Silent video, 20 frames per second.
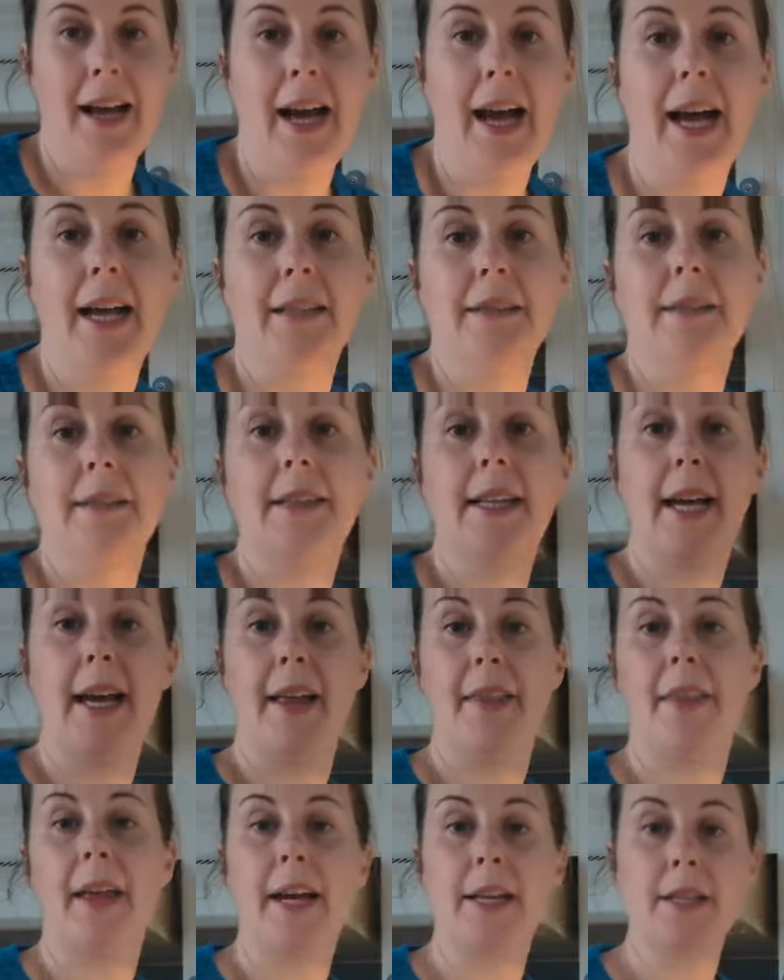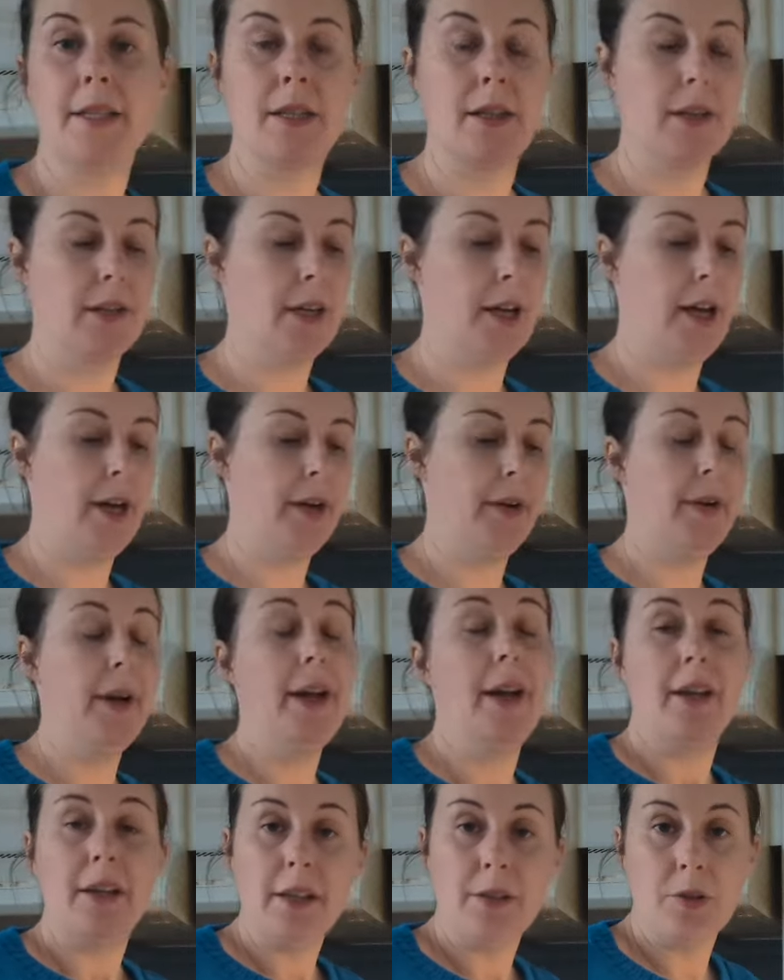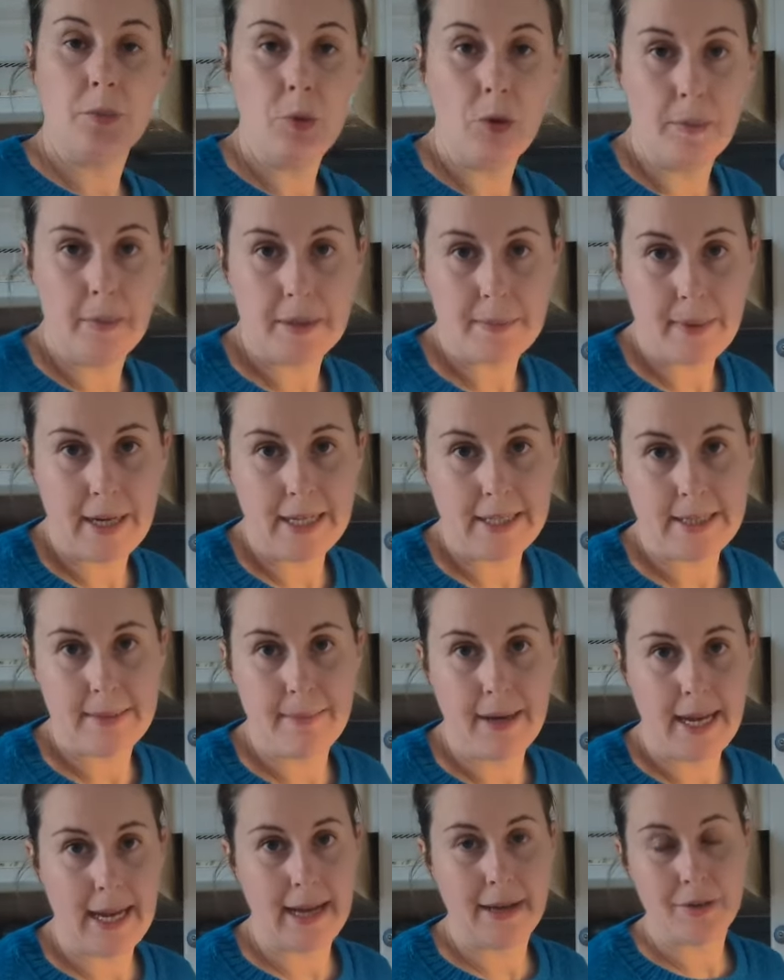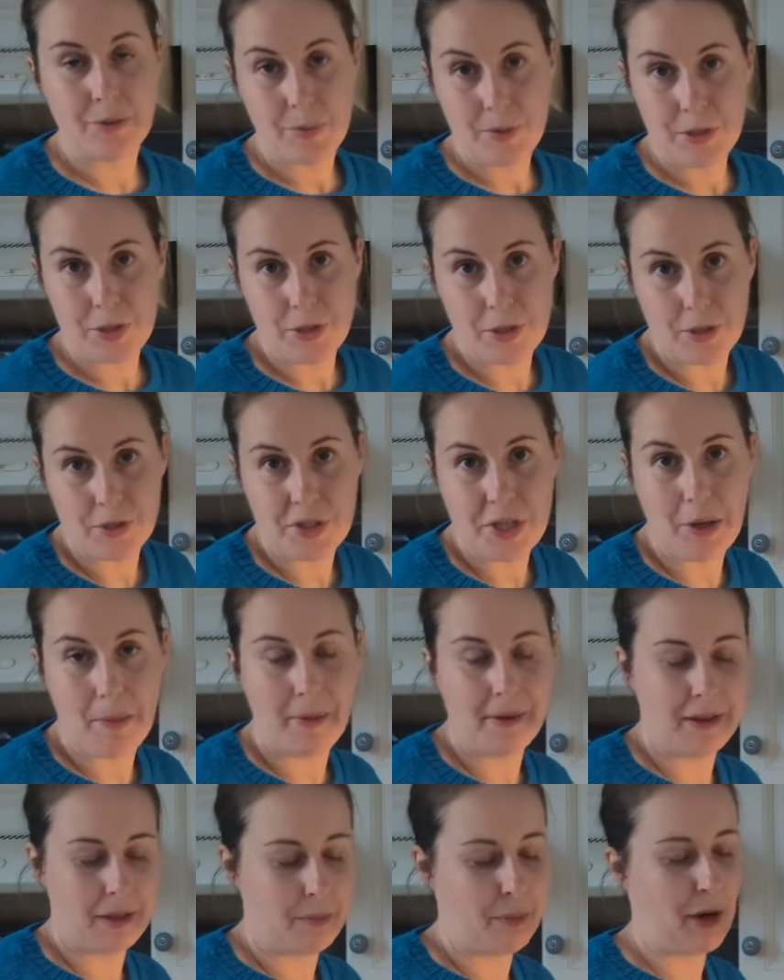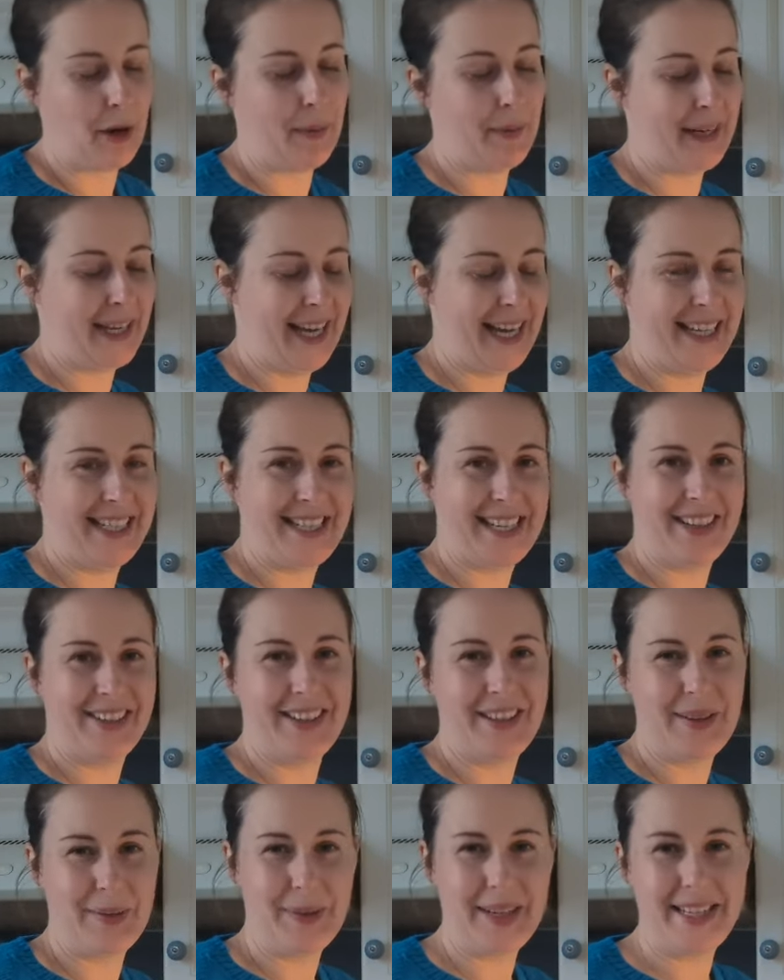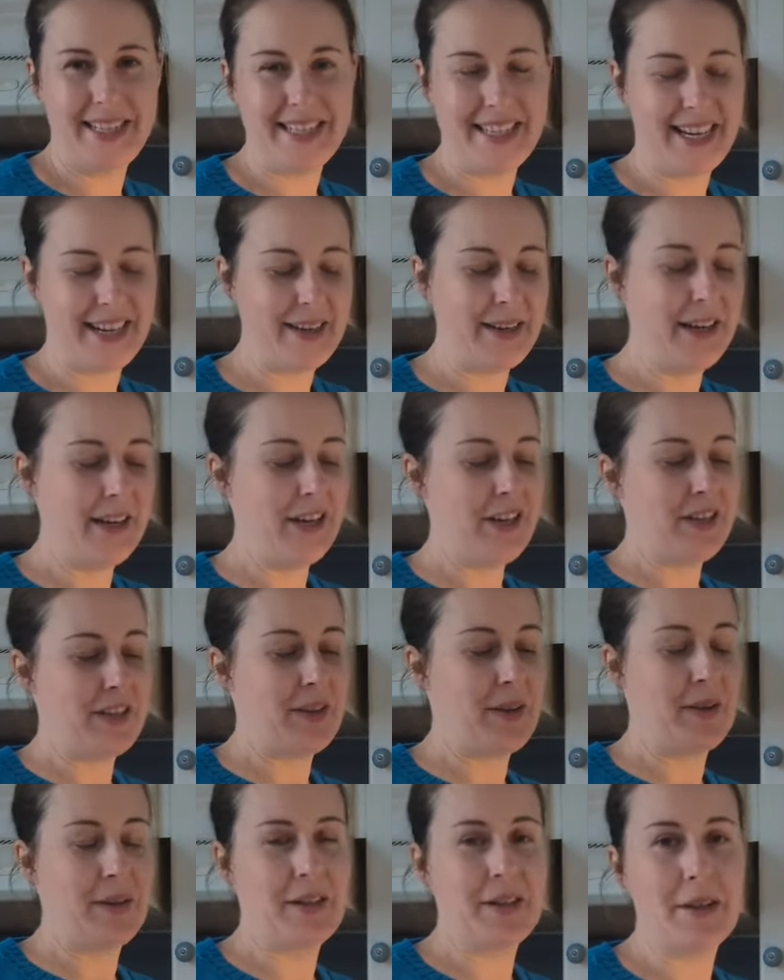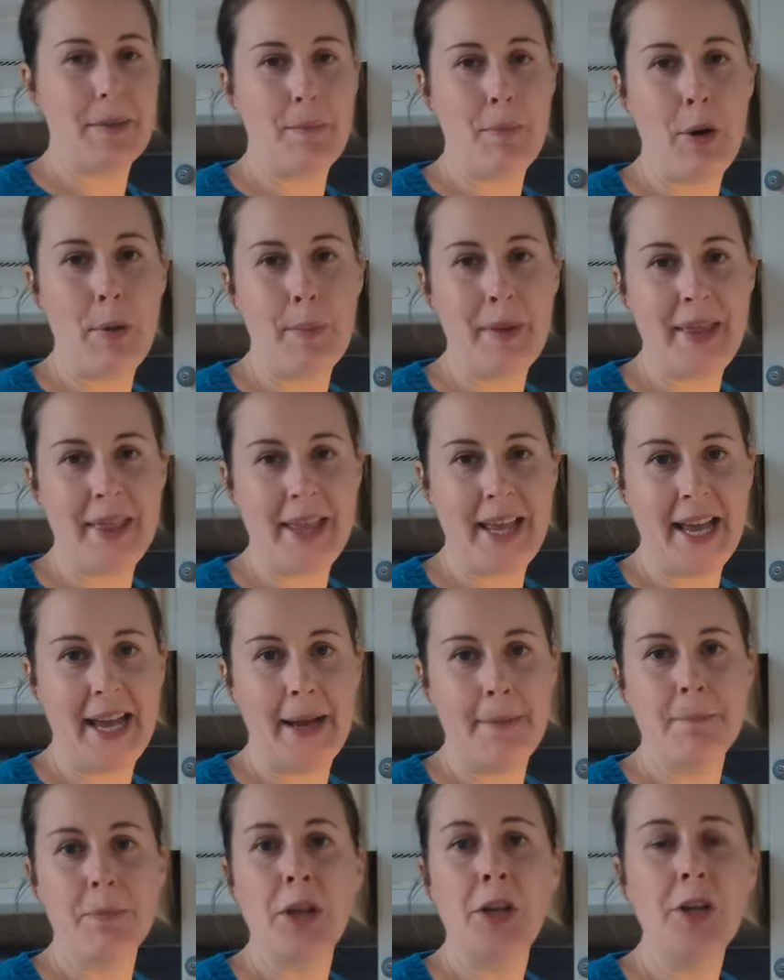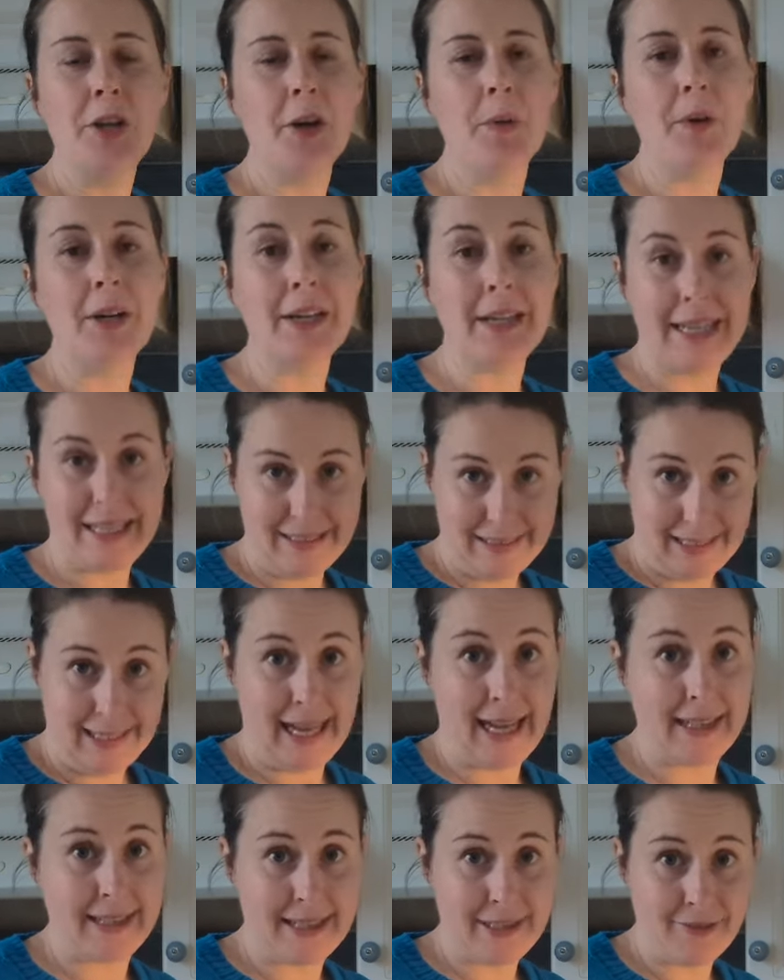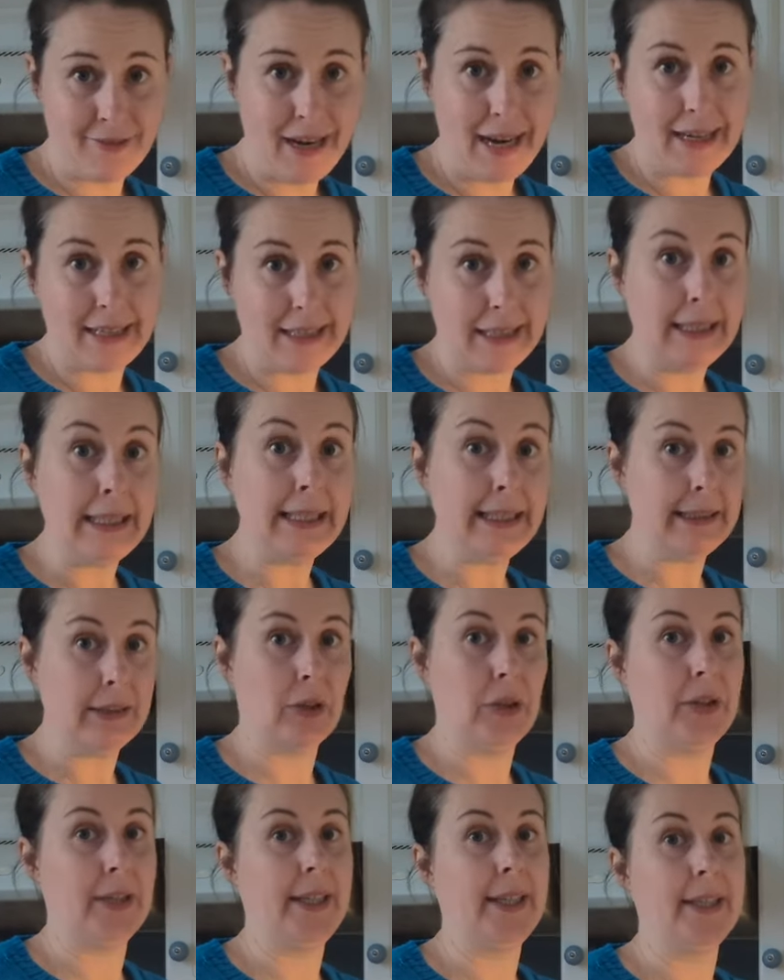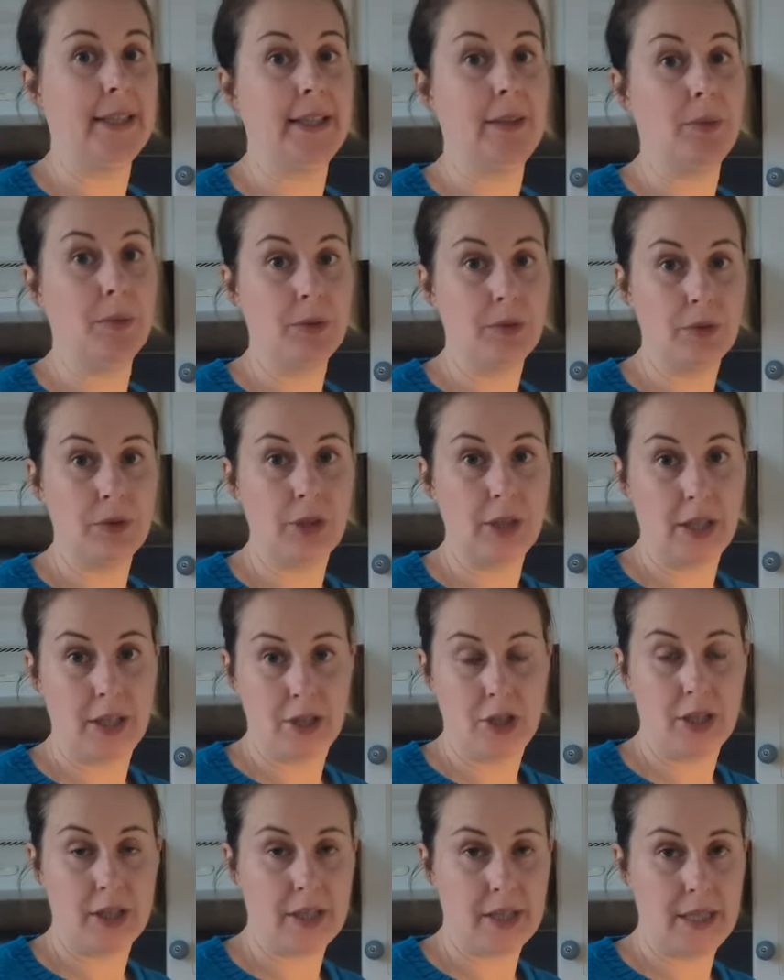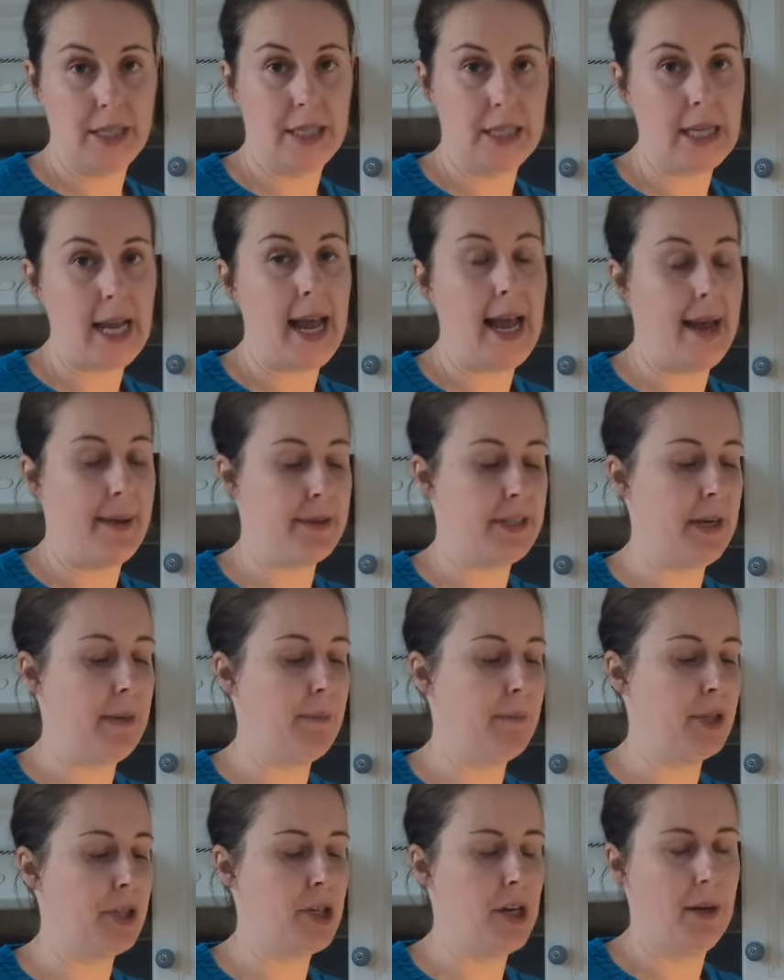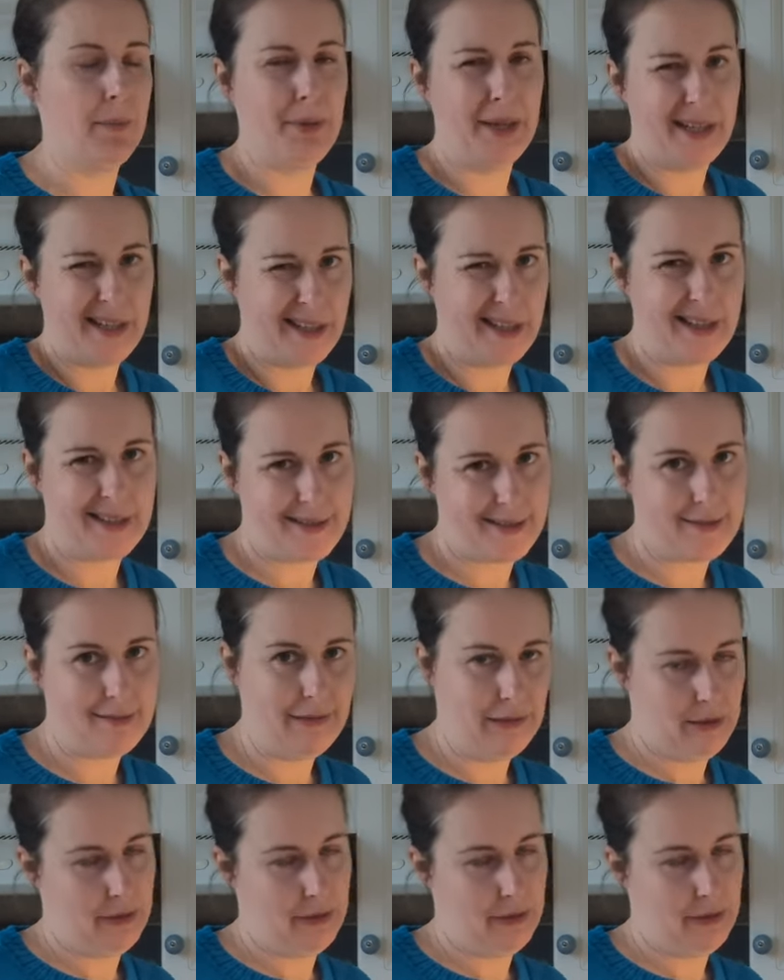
and uh, that is going to go in the warmest place in my house which is on top of the propagator in the window so I'm going to pop it there you don't want a direct heat on it it will it just needs air temperature but it is